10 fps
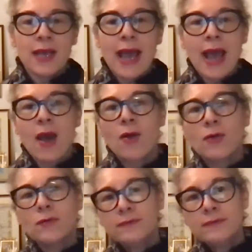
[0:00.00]

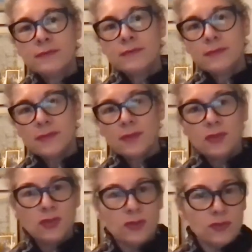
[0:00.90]
how
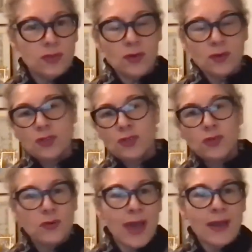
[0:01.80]

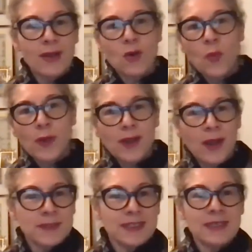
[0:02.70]
you and
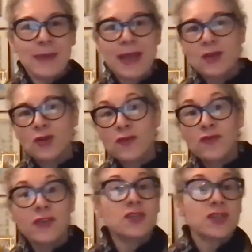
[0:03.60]
OpenUp team and your
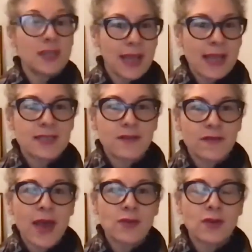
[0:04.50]
vision as the
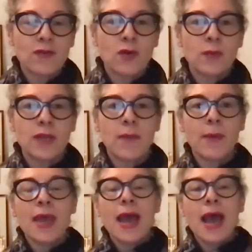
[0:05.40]
founder of OpenUp,
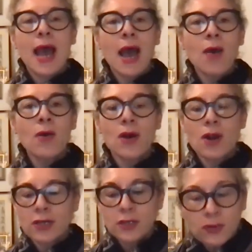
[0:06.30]
how
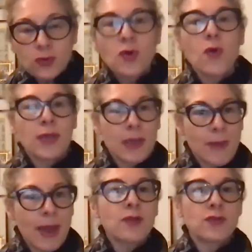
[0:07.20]
are you going
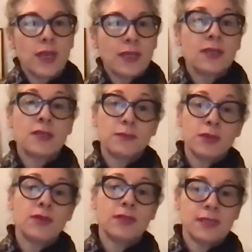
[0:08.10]
about creating
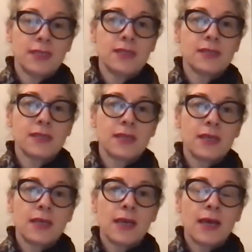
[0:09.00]
communities
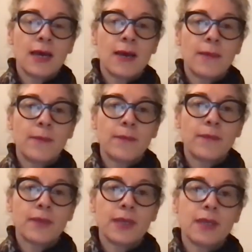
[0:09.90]

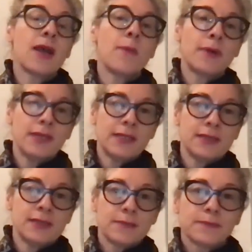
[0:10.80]
in
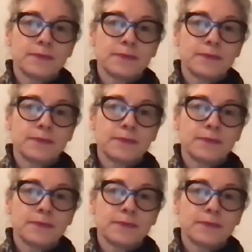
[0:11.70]
companies?